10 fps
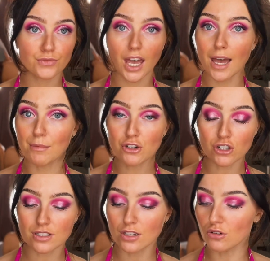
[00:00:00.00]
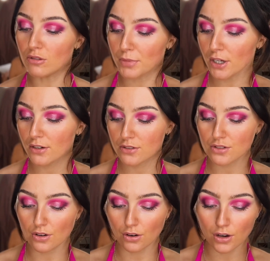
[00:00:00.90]
in my trusty notebook.
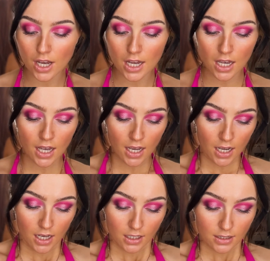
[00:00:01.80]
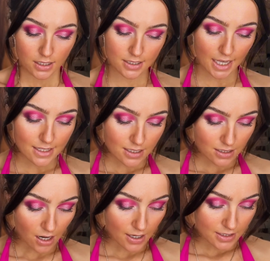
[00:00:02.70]
So let's get
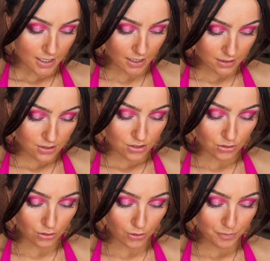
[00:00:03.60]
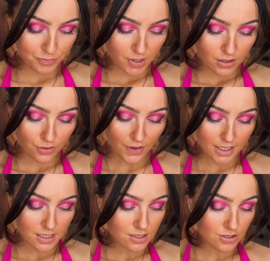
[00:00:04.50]
started. So the
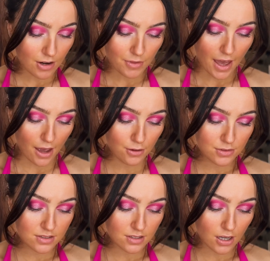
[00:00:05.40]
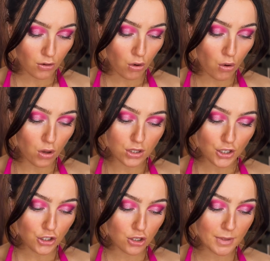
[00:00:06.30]
findings throughout the house, whole
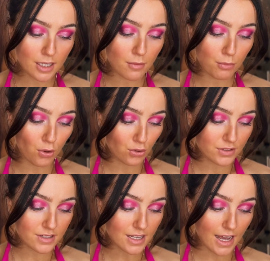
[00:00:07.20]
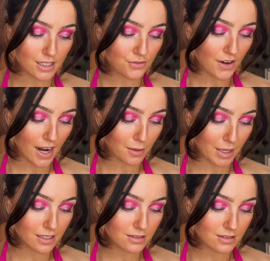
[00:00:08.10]
human bones and
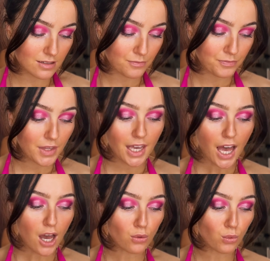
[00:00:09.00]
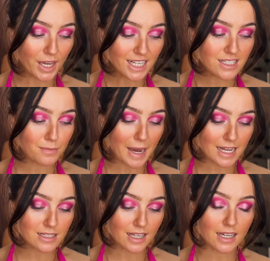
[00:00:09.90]
fragments, a waste
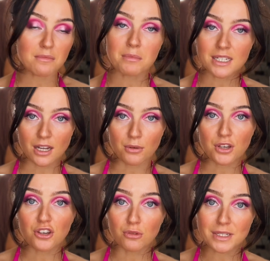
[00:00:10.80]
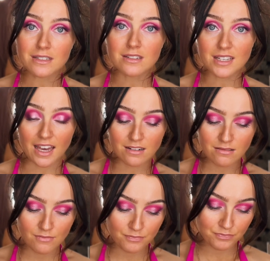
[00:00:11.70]
basket made out of human
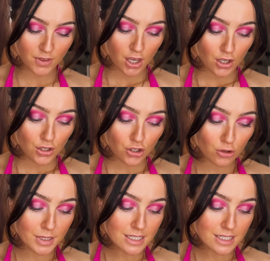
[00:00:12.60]
skin, human